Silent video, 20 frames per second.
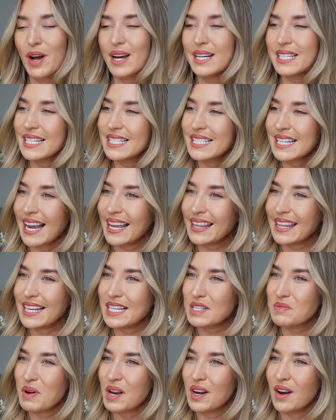I did say at the
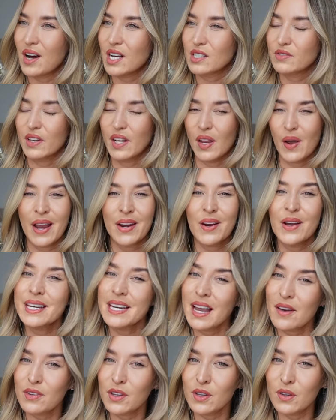end of my last video, and I
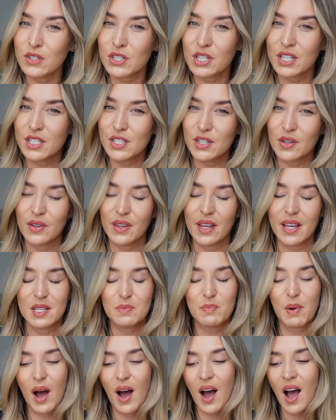never usually do this,
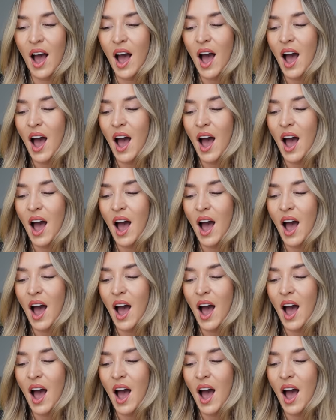but